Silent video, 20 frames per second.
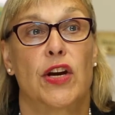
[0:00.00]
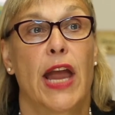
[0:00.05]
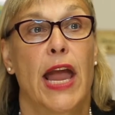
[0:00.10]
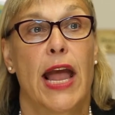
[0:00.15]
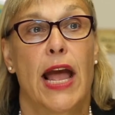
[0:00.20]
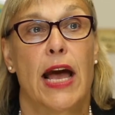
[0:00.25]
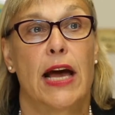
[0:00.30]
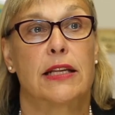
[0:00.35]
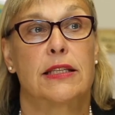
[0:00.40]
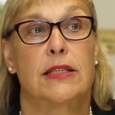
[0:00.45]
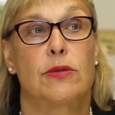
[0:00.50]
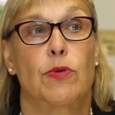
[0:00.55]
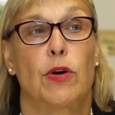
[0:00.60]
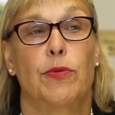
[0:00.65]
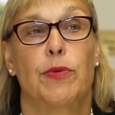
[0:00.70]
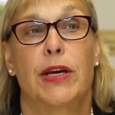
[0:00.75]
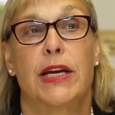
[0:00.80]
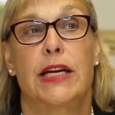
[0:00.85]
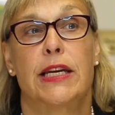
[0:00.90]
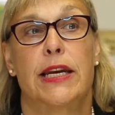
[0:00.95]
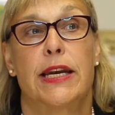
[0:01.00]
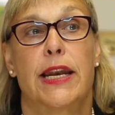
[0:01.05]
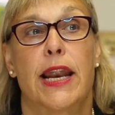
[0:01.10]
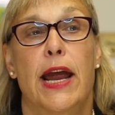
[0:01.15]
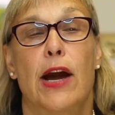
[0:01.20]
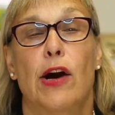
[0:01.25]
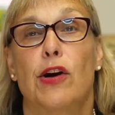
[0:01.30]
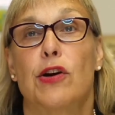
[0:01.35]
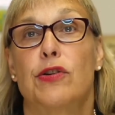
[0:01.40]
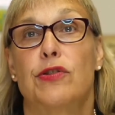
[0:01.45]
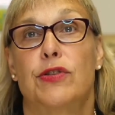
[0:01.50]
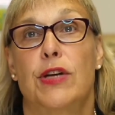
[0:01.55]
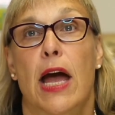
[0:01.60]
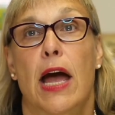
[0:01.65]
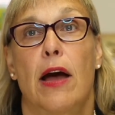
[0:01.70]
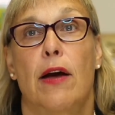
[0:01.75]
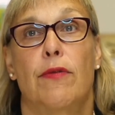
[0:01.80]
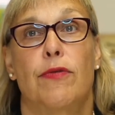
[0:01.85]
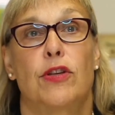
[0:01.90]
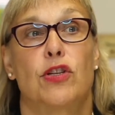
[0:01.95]
cats where we can narrow
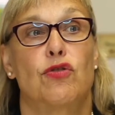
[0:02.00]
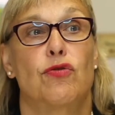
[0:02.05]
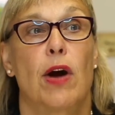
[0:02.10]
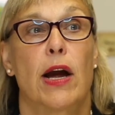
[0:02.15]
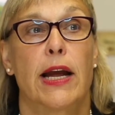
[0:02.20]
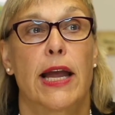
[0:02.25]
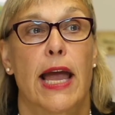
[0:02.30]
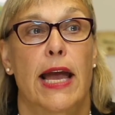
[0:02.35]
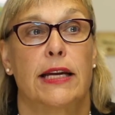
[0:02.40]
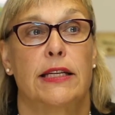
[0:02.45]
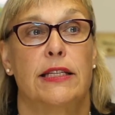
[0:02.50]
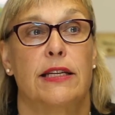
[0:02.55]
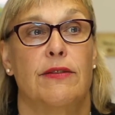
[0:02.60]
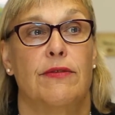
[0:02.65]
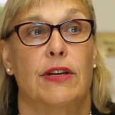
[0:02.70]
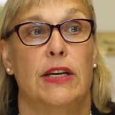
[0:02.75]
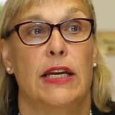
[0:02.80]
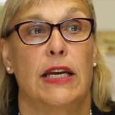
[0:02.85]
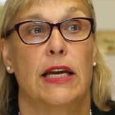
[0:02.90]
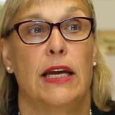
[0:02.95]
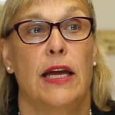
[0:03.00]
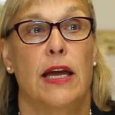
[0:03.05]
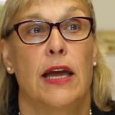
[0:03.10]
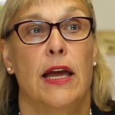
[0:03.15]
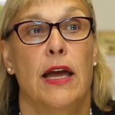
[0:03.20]
down the drug activity.